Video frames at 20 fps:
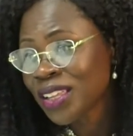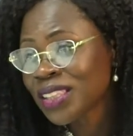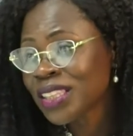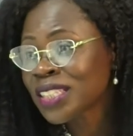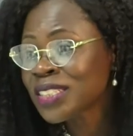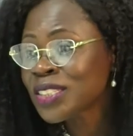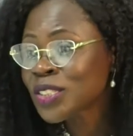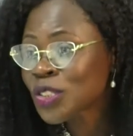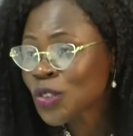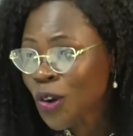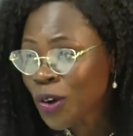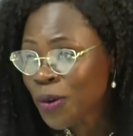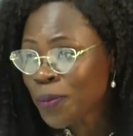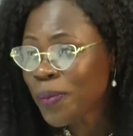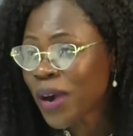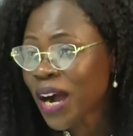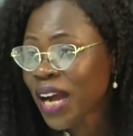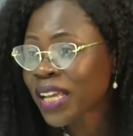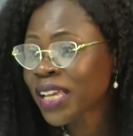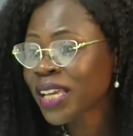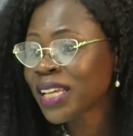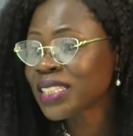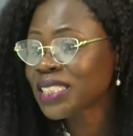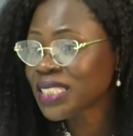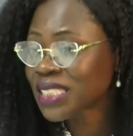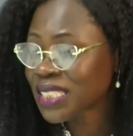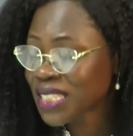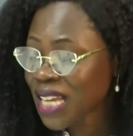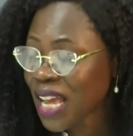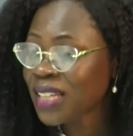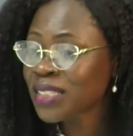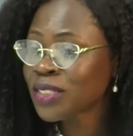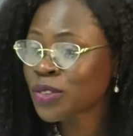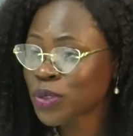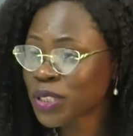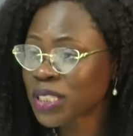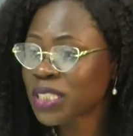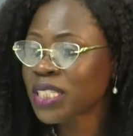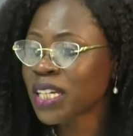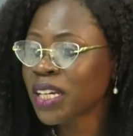the stock market does
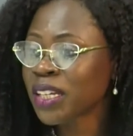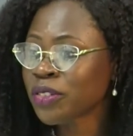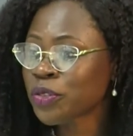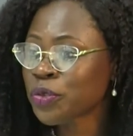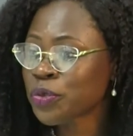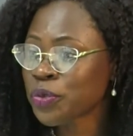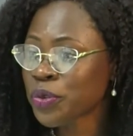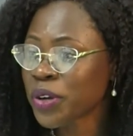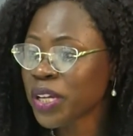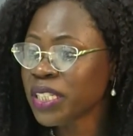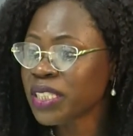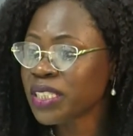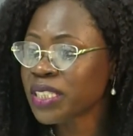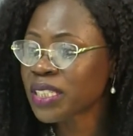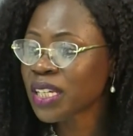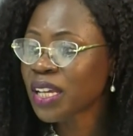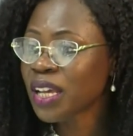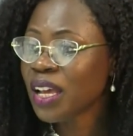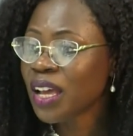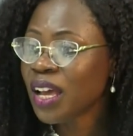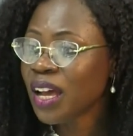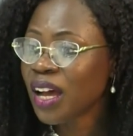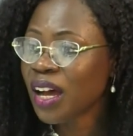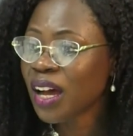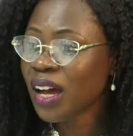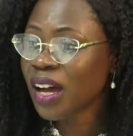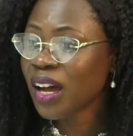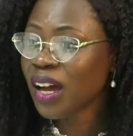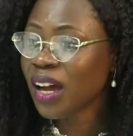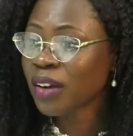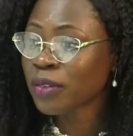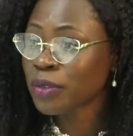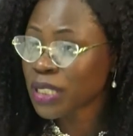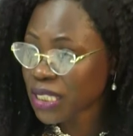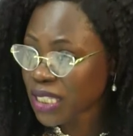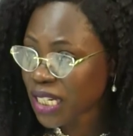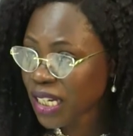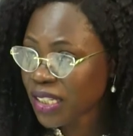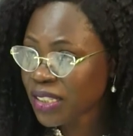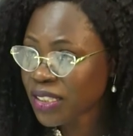return great uh,
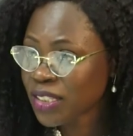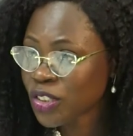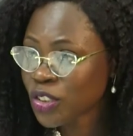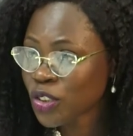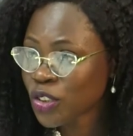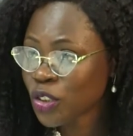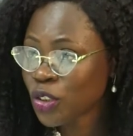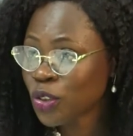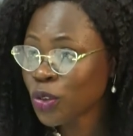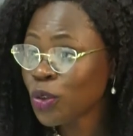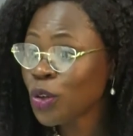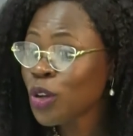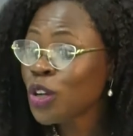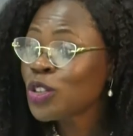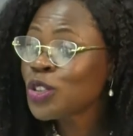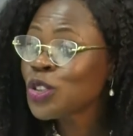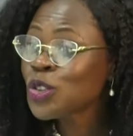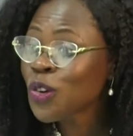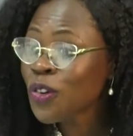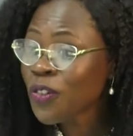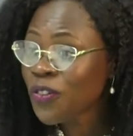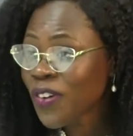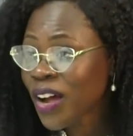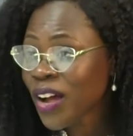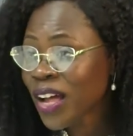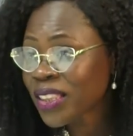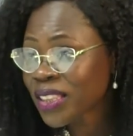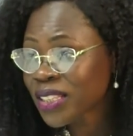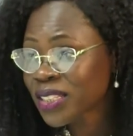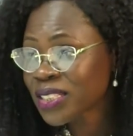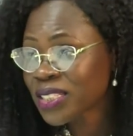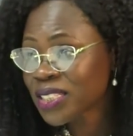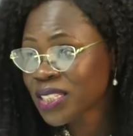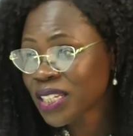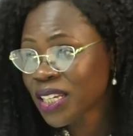returns to you. So far this